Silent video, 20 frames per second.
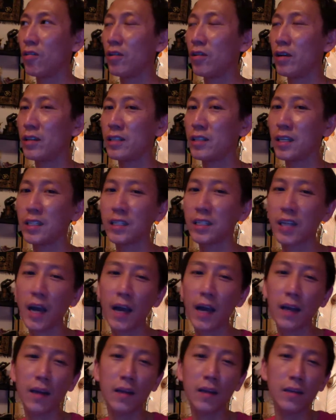is it
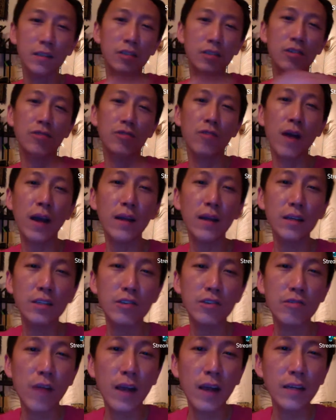
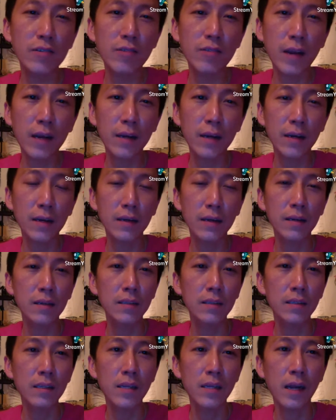Tridric
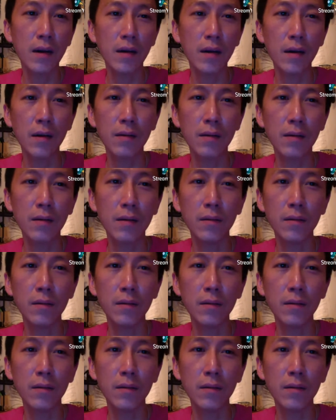Tarot?